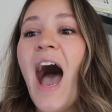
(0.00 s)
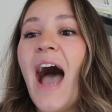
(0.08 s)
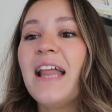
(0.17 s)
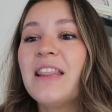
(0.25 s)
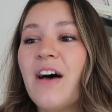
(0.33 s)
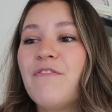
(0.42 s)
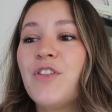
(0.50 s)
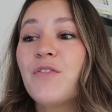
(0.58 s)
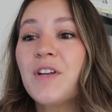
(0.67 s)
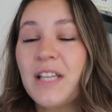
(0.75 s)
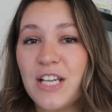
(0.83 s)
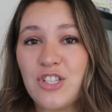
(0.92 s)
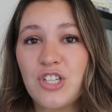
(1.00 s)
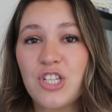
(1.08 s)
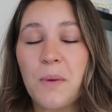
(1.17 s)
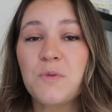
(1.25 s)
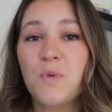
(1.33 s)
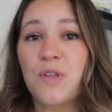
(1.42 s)
I love the
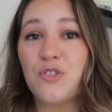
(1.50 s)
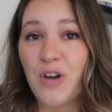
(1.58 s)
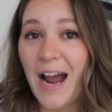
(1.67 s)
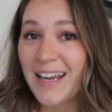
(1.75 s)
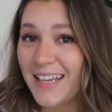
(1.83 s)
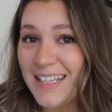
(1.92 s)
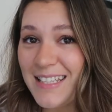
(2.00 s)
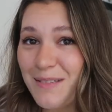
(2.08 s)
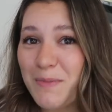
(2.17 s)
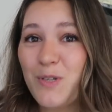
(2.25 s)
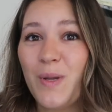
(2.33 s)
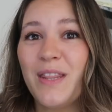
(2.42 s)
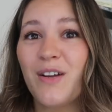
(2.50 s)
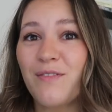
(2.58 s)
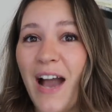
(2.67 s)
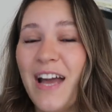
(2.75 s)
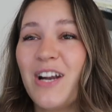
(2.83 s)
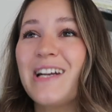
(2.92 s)
relationships with dragons between their
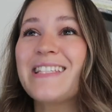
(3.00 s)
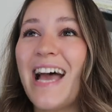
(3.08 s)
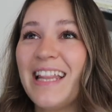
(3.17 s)
riders.